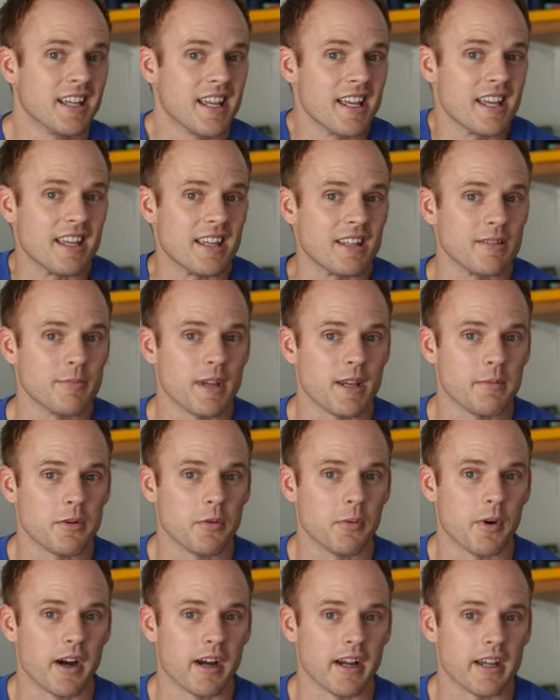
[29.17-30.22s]
and maybe
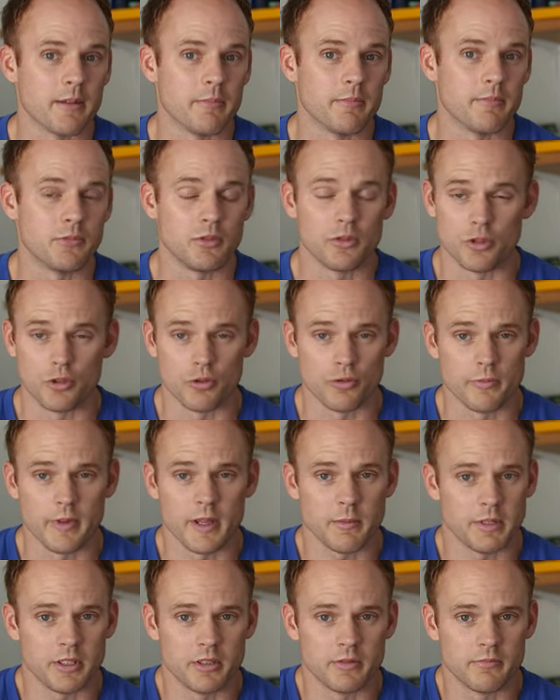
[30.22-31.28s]
why two
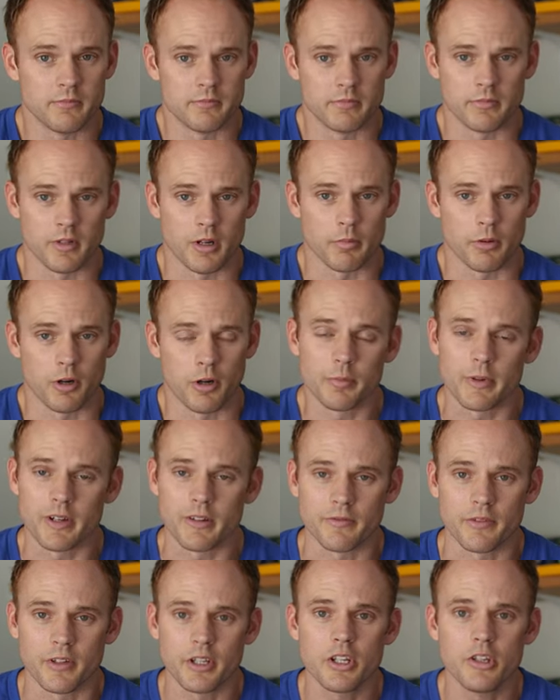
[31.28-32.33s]
may be
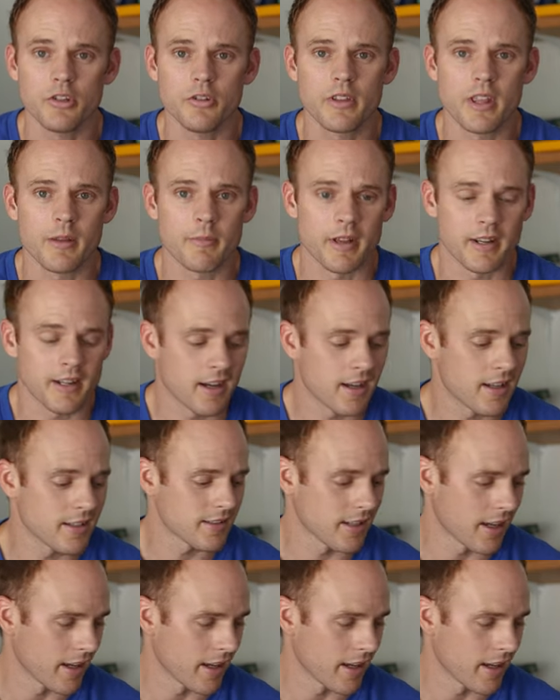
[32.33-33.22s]
appropriate for you, they may not.